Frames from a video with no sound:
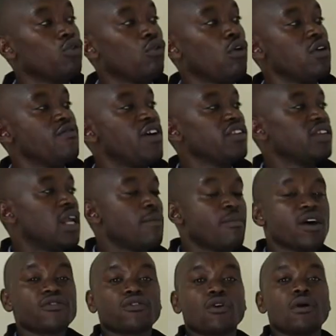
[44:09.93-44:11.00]
To convert
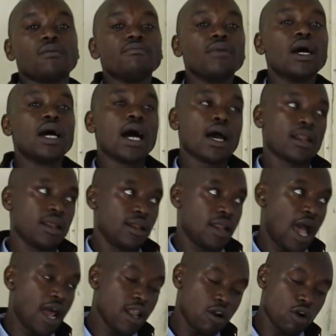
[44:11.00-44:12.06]
numbers from
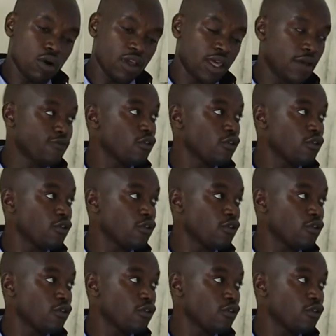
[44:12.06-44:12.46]
analog,